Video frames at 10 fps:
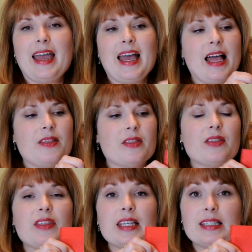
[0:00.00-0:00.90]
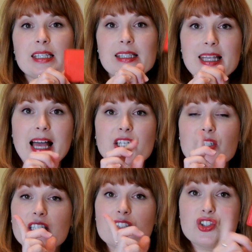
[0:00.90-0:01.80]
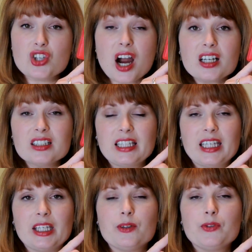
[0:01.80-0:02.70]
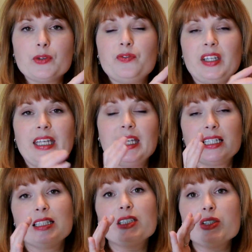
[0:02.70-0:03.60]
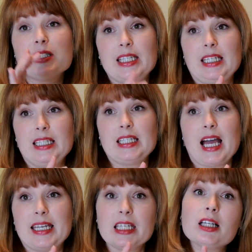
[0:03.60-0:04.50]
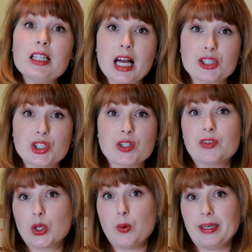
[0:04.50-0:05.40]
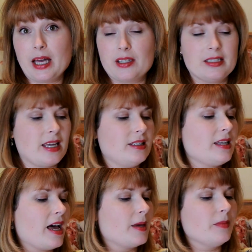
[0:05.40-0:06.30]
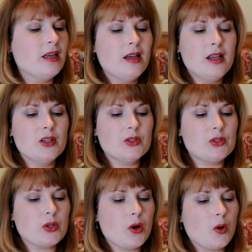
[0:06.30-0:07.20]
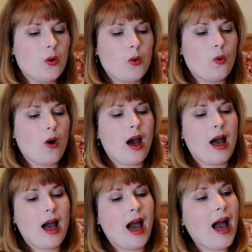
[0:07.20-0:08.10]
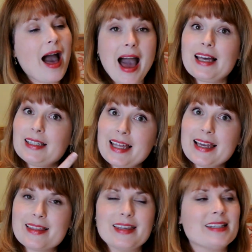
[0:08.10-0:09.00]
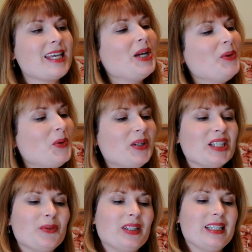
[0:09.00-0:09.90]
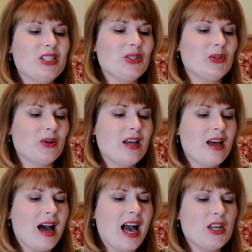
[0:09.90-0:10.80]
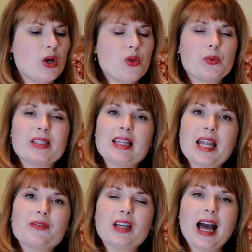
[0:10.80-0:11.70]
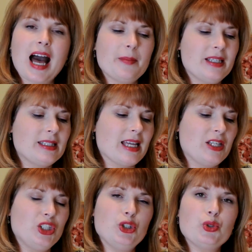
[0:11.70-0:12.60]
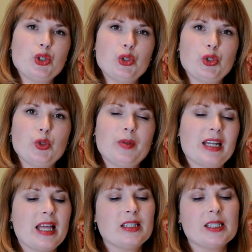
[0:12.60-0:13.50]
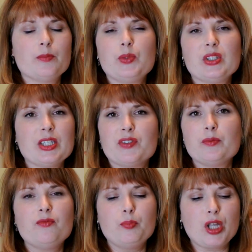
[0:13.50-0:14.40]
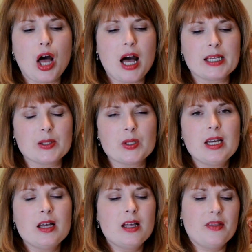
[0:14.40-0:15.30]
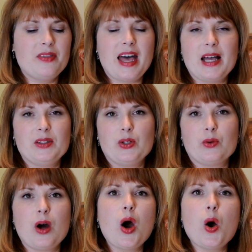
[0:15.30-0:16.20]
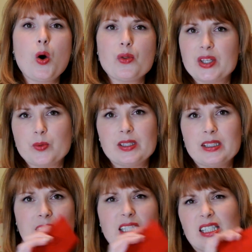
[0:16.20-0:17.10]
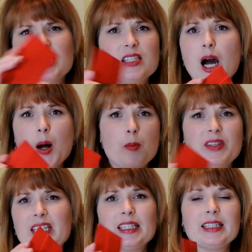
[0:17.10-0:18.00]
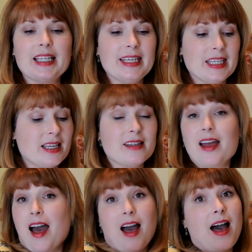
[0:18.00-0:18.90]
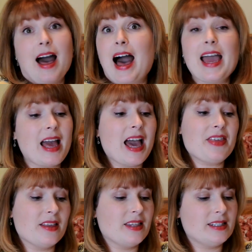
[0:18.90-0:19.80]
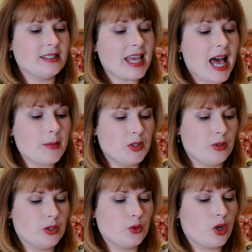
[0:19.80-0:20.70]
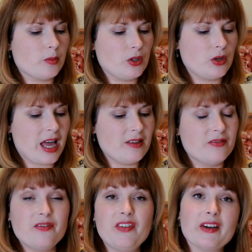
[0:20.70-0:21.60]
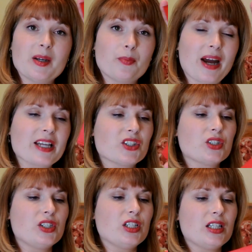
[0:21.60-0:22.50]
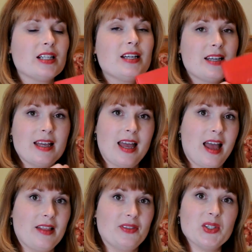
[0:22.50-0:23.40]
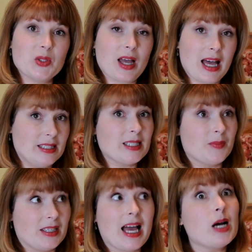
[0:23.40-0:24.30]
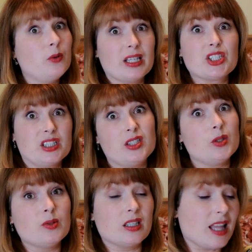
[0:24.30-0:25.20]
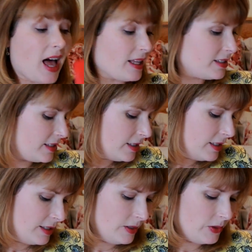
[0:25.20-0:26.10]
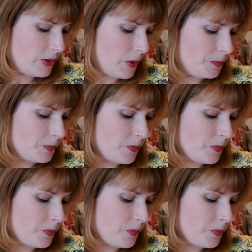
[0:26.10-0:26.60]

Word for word: And this is actually darling for fitting in a little teeny tiny clutch for going out at nighttime. So I like this. I really, really do. I know there was a lot of comments on YouTube and on some different blogs that, you know, oh, this was, this is dumb, they didn't like it. I, I think this is absolutely adorable and very practical, and this is something I will actually use a lot. So,